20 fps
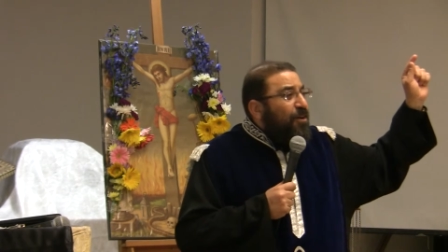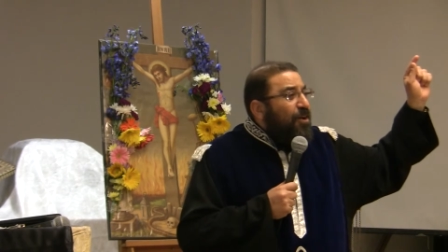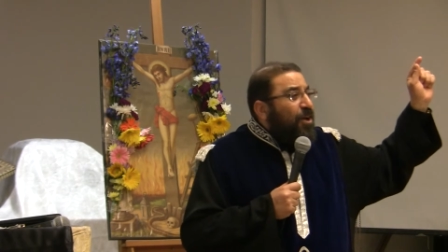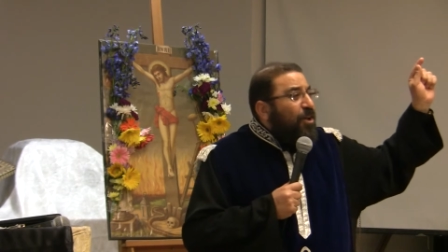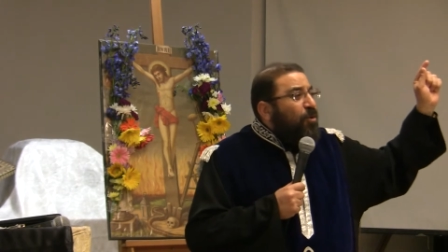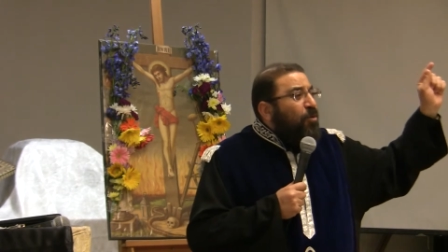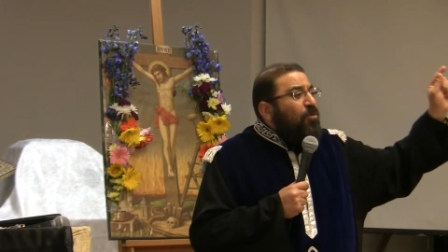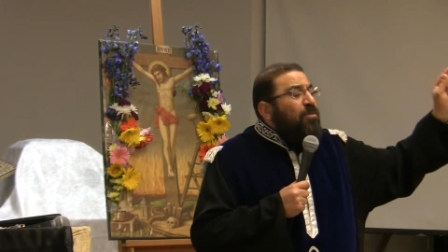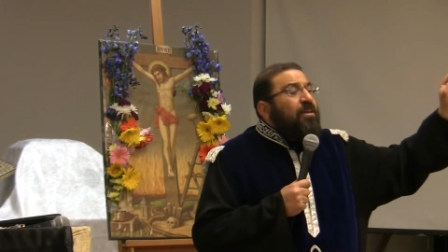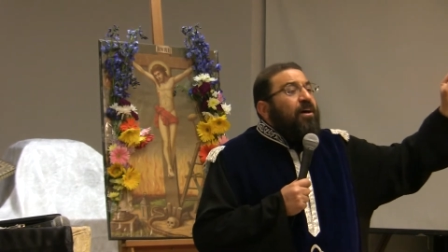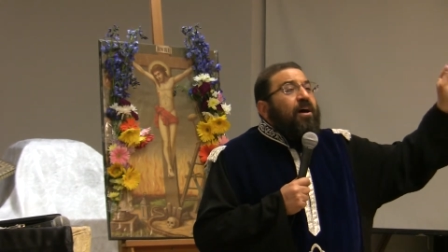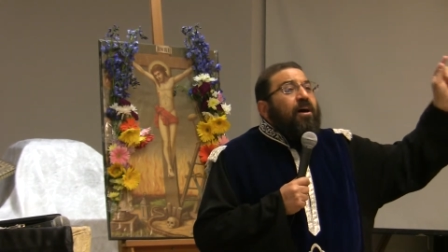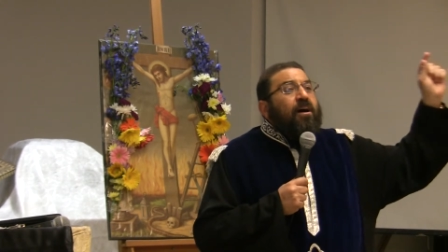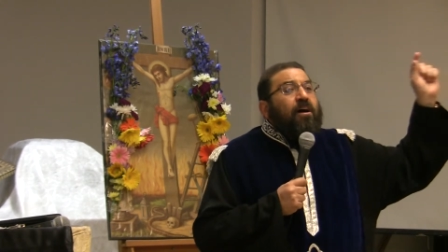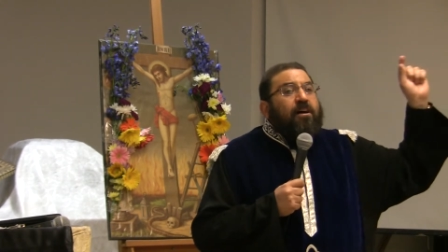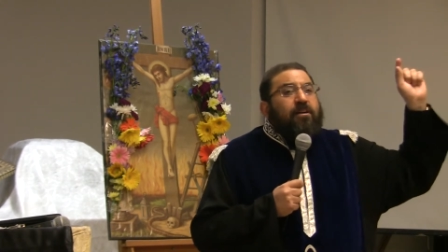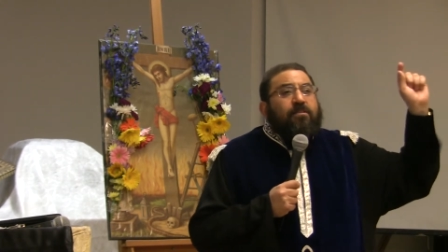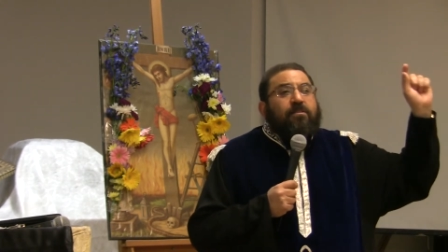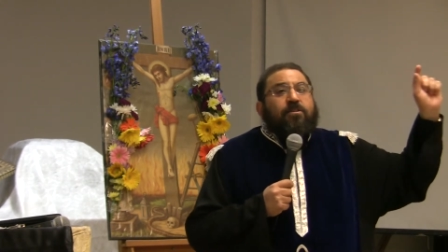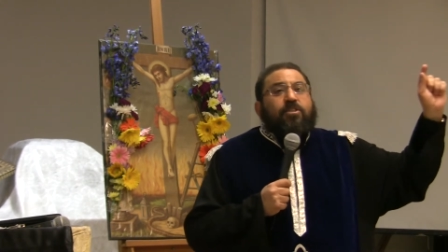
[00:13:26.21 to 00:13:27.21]
you know, the
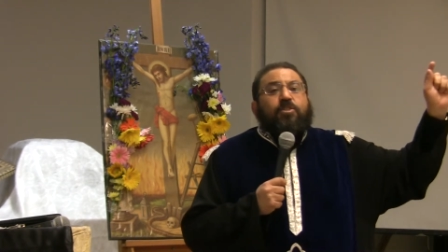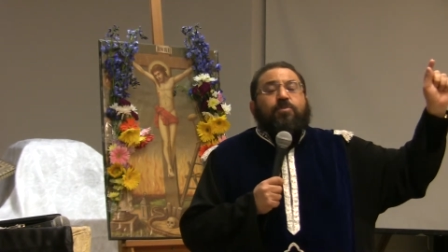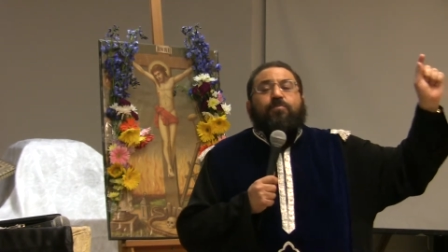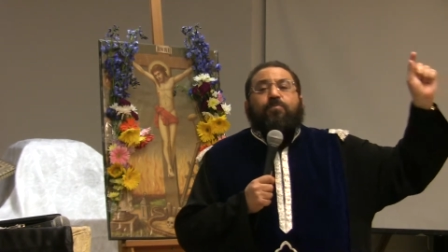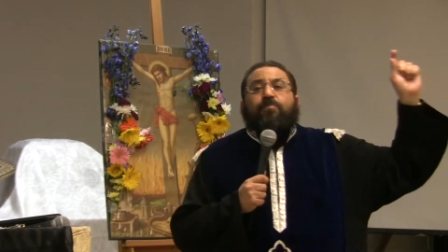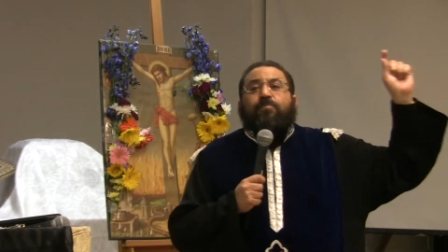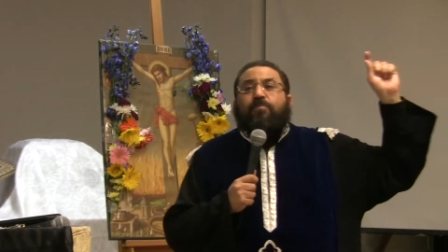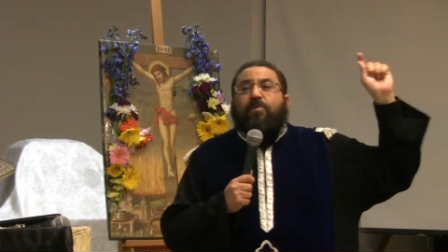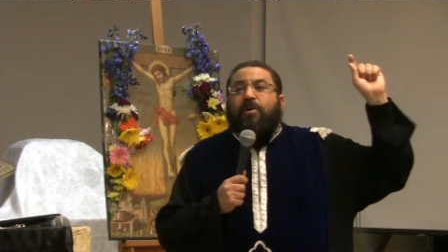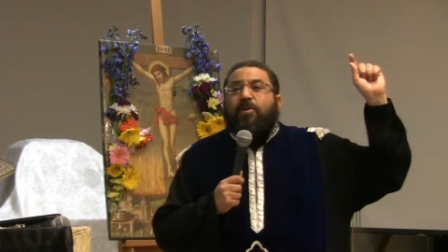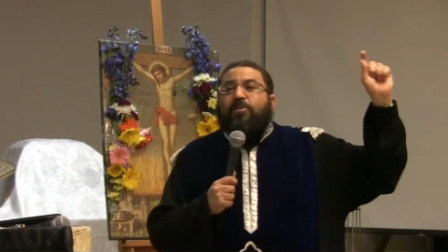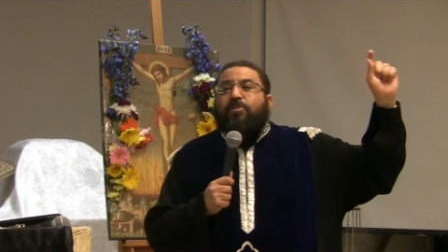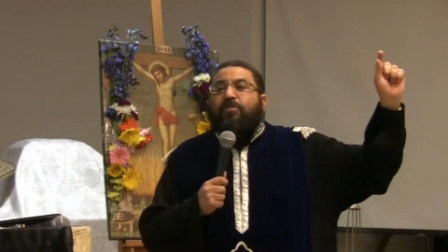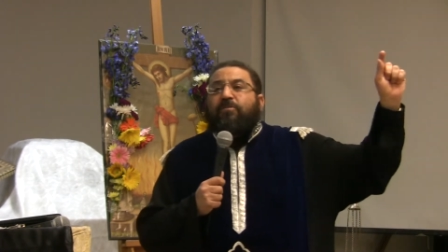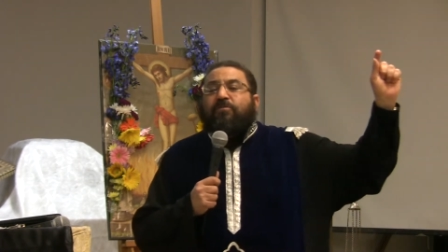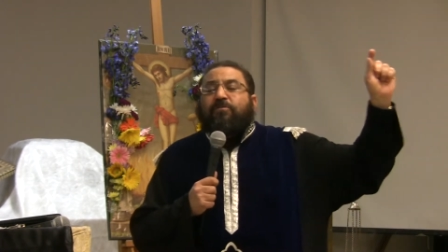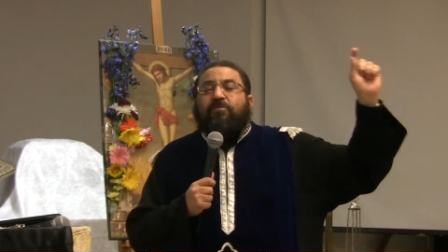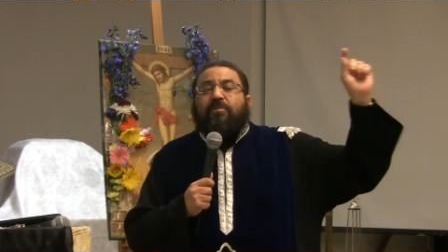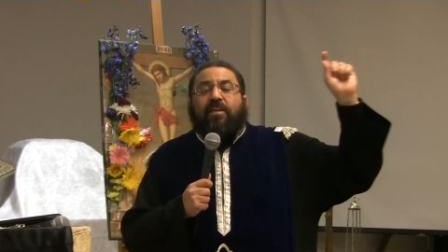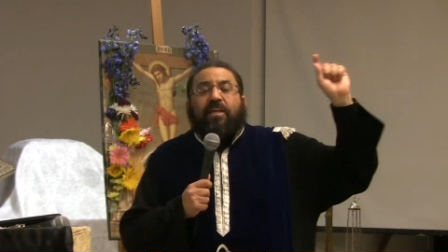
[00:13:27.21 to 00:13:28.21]
hardest
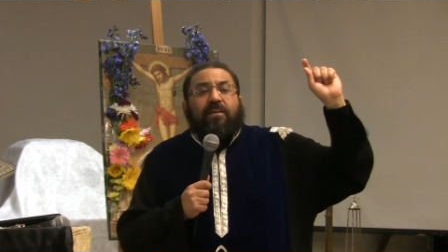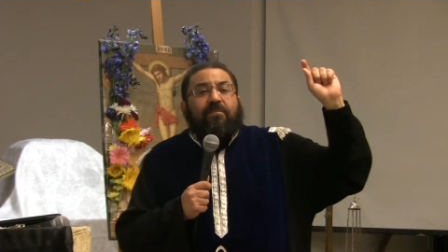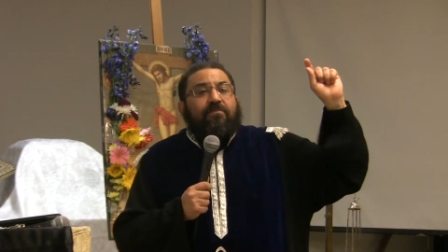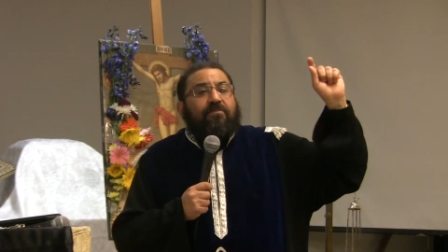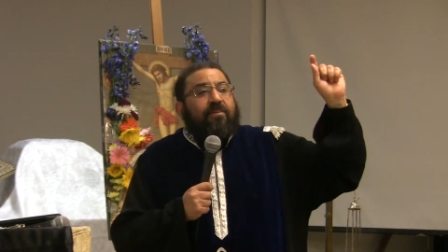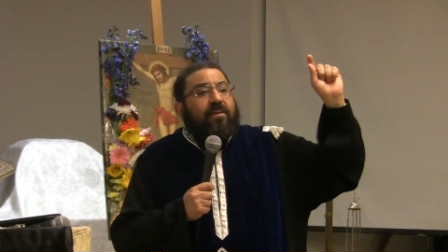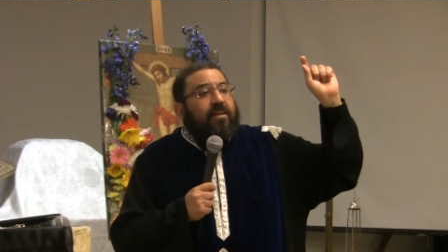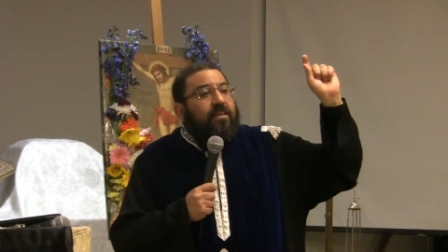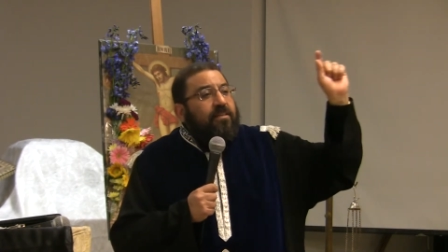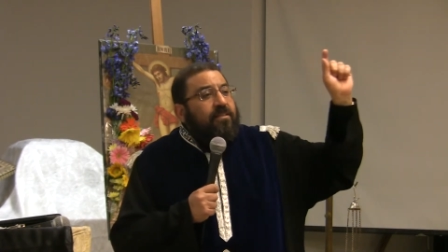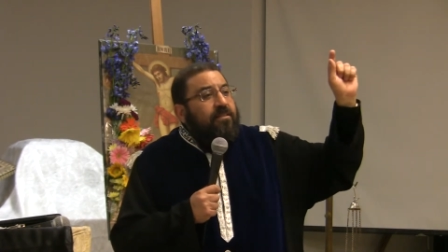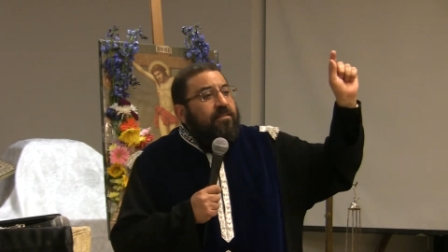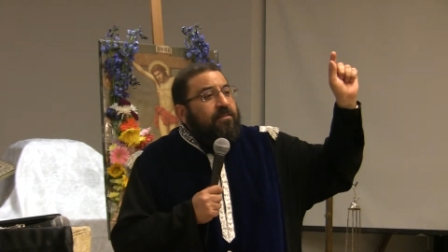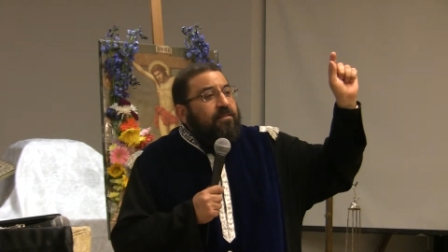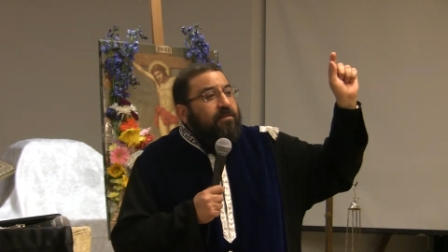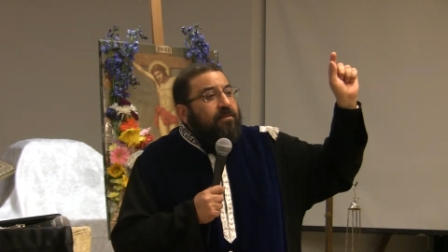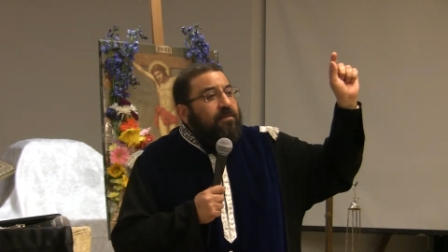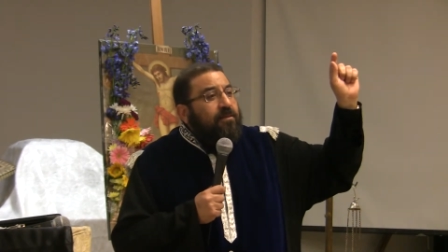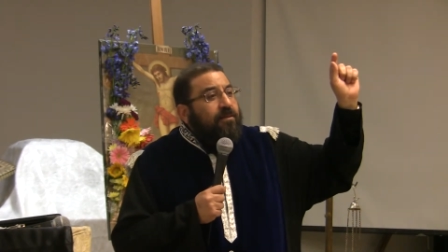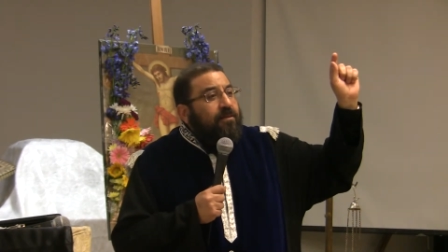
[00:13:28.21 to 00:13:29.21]
person to give is
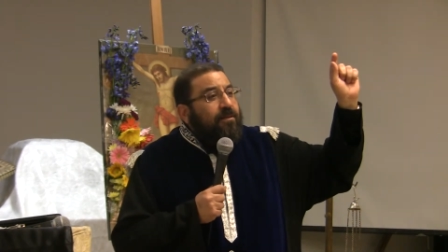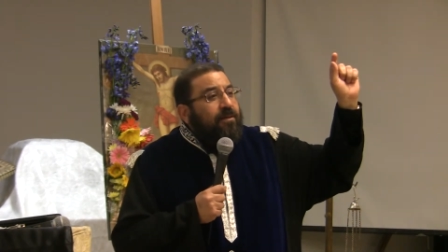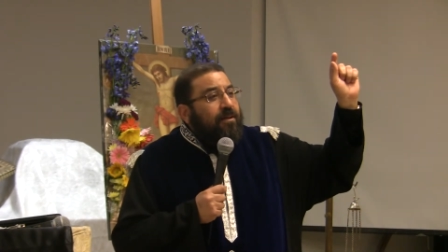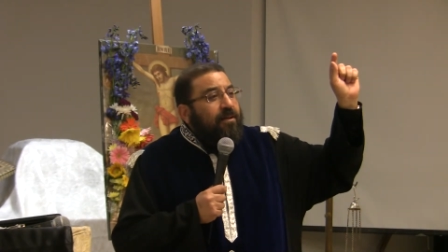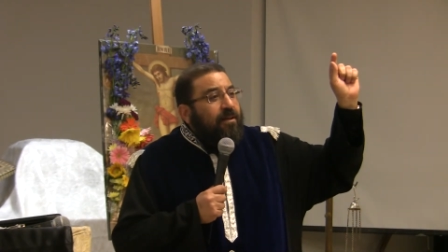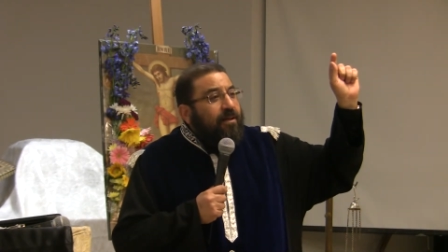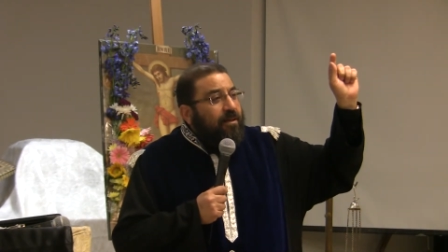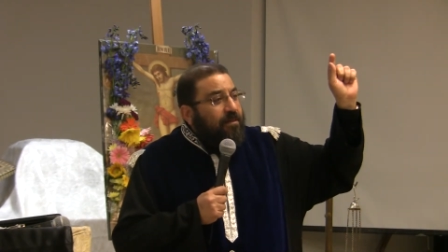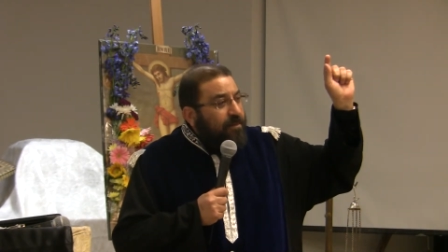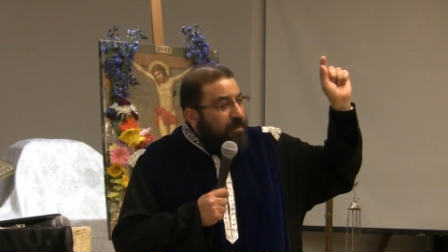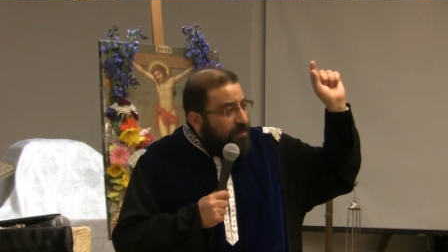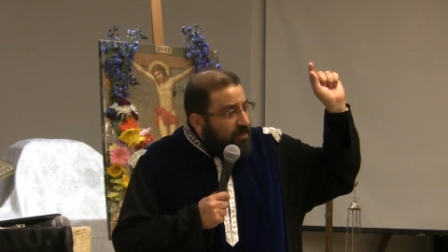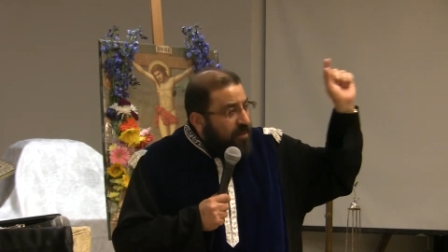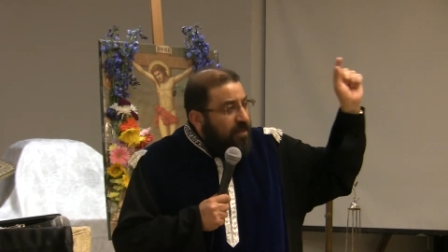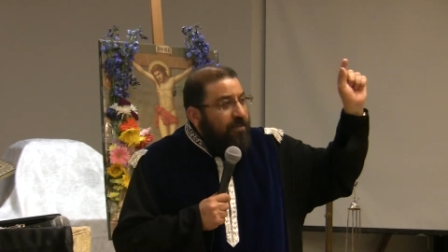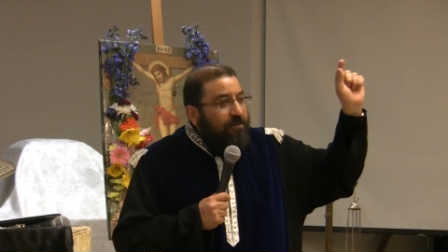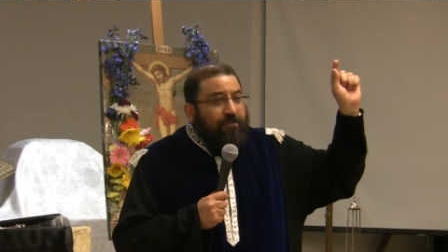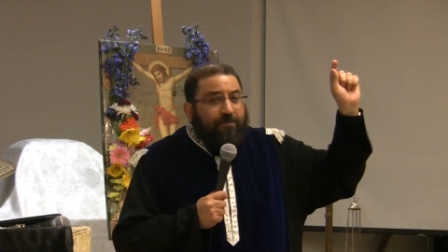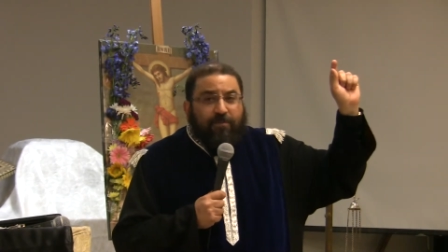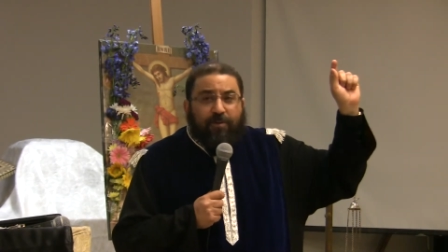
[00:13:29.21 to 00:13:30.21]
the
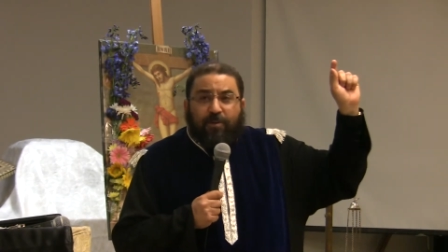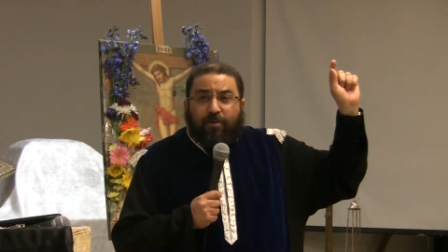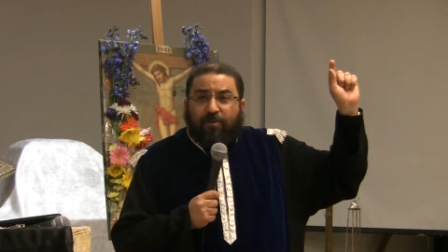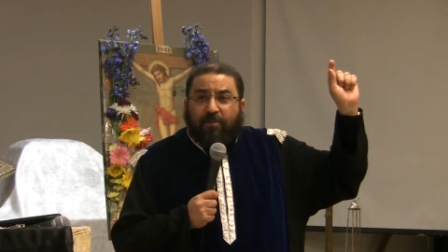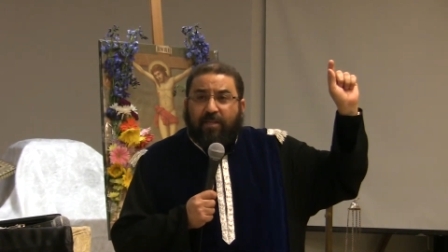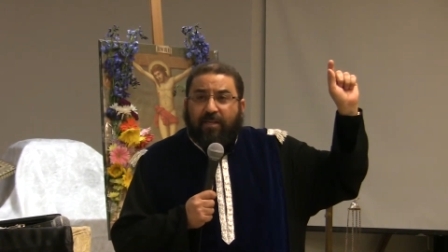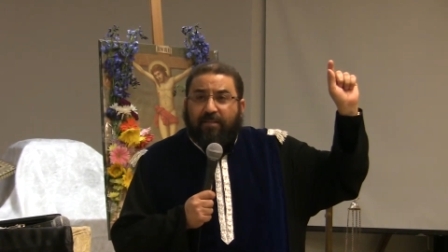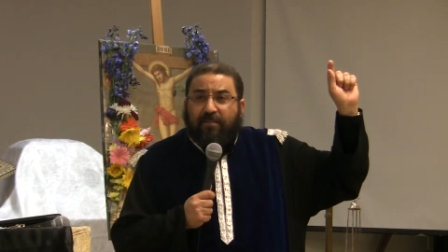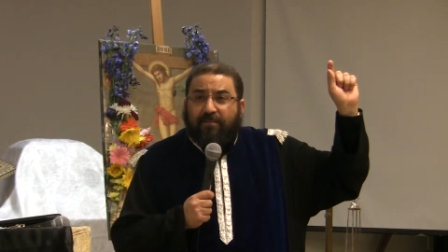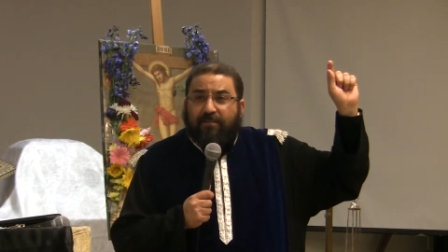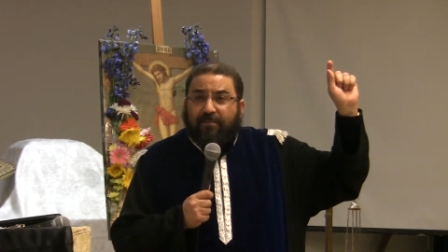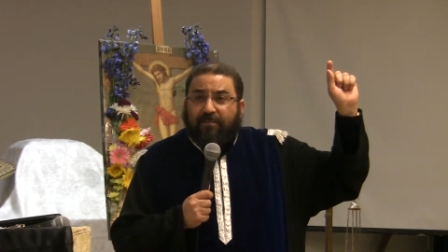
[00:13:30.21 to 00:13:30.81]
thief. You know that?